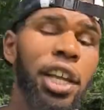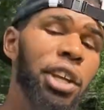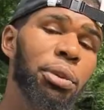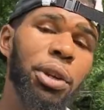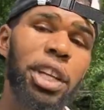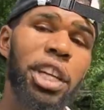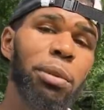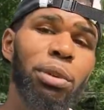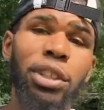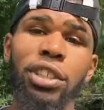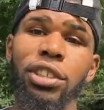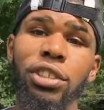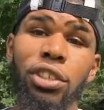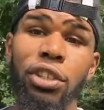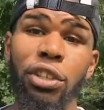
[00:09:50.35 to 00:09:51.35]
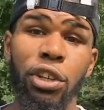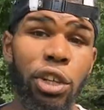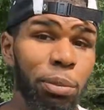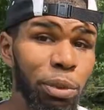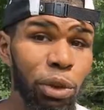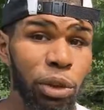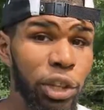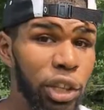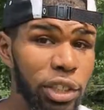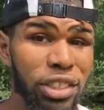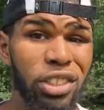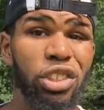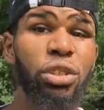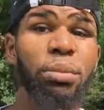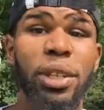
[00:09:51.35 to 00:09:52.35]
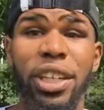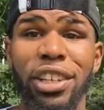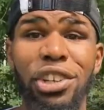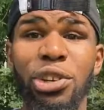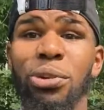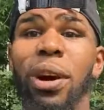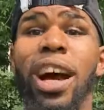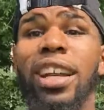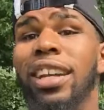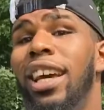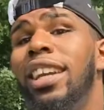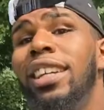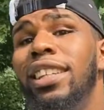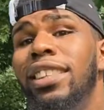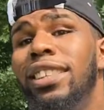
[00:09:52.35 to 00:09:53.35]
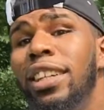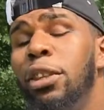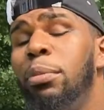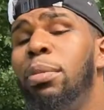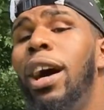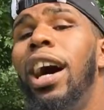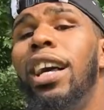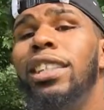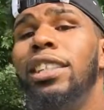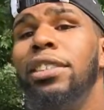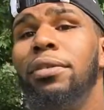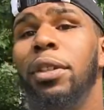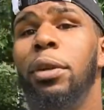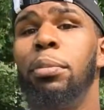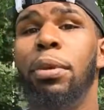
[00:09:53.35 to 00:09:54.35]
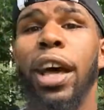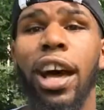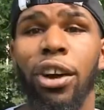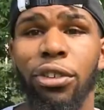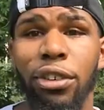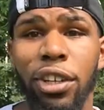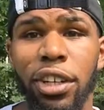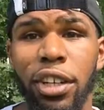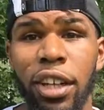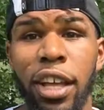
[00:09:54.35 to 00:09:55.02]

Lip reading: You want to keep on assuming new identities that are positive and empowering.